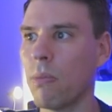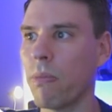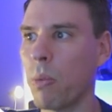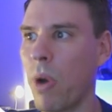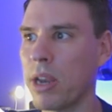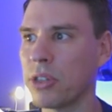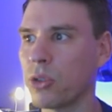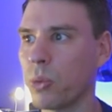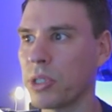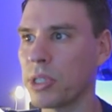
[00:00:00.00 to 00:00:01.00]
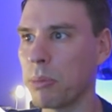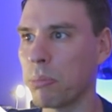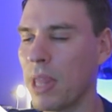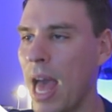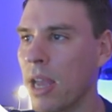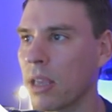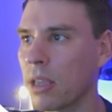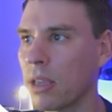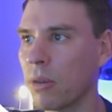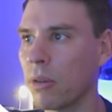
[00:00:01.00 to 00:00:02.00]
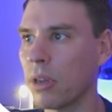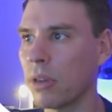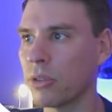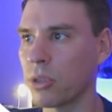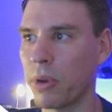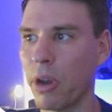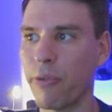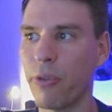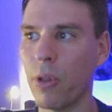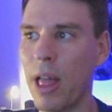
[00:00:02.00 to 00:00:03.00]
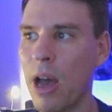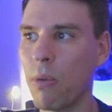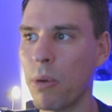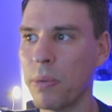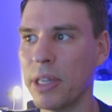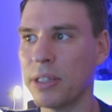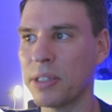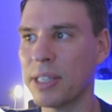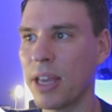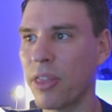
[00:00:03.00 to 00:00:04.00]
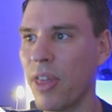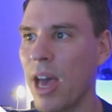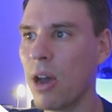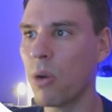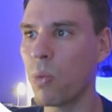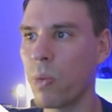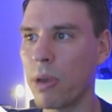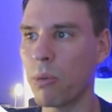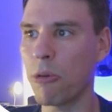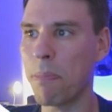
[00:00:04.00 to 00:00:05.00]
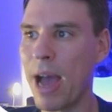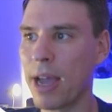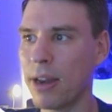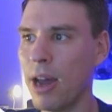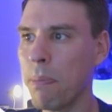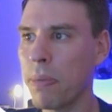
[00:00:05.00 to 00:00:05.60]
We wait until we see black so we don't fall out. When we detect that, we will back it up